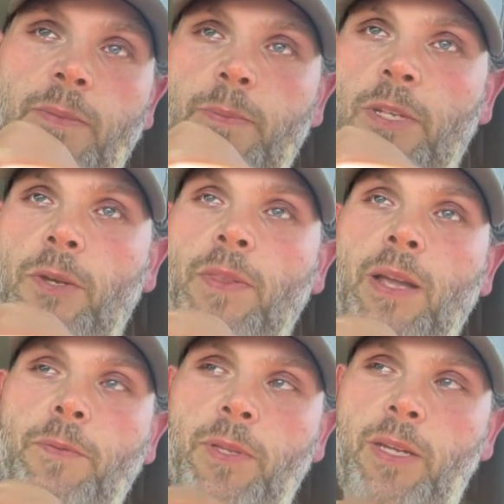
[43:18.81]
So
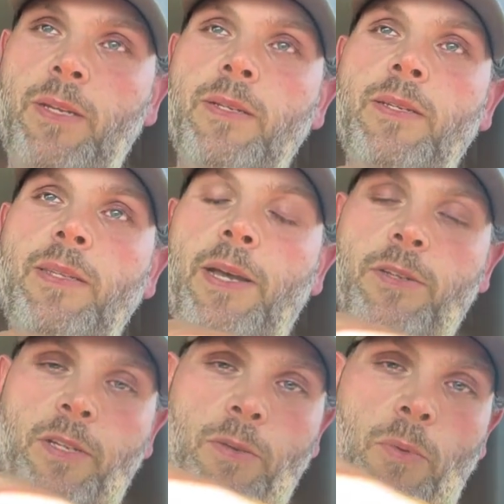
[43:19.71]
thankfully, that
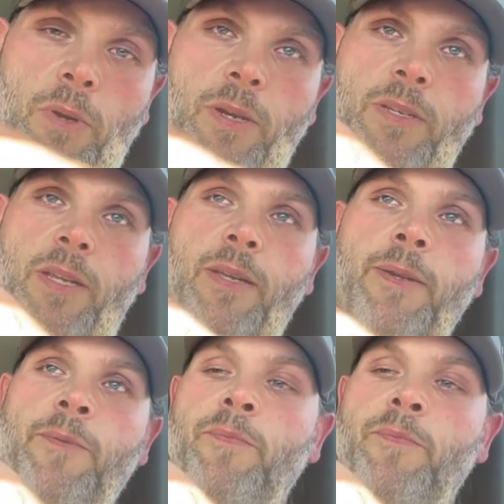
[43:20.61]
was under warranty.